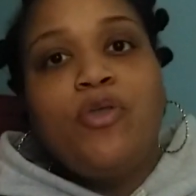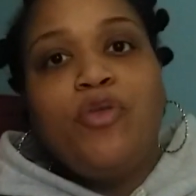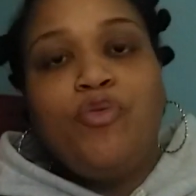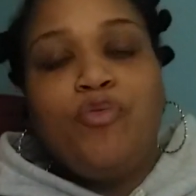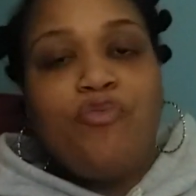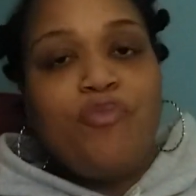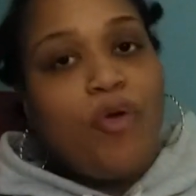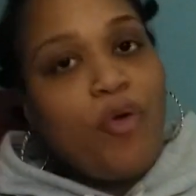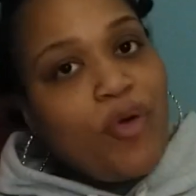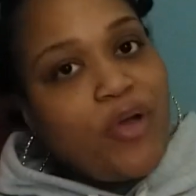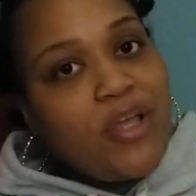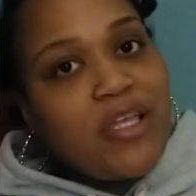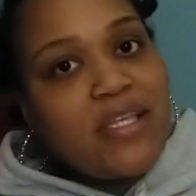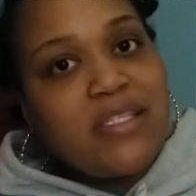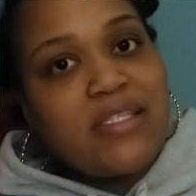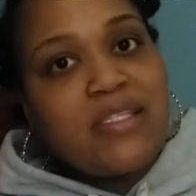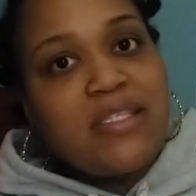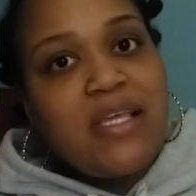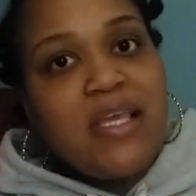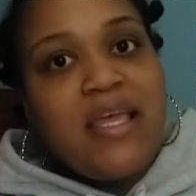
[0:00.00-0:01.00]
you
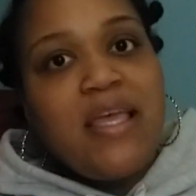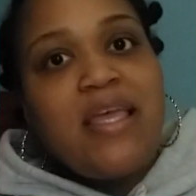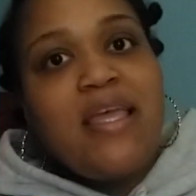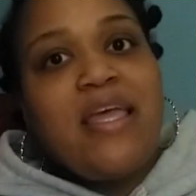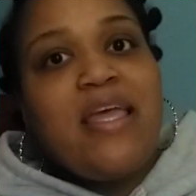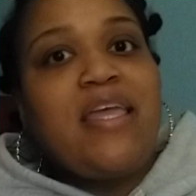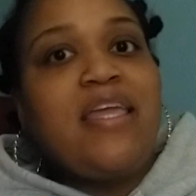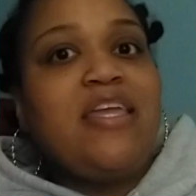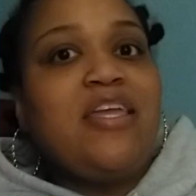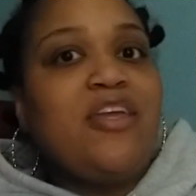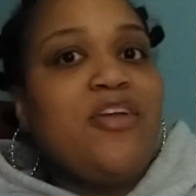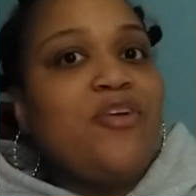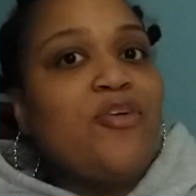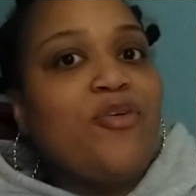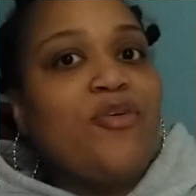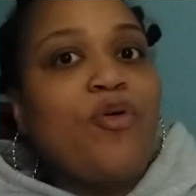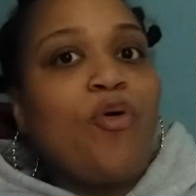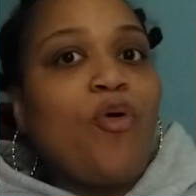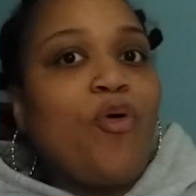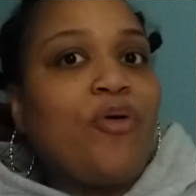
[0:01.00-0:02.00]
focused and geared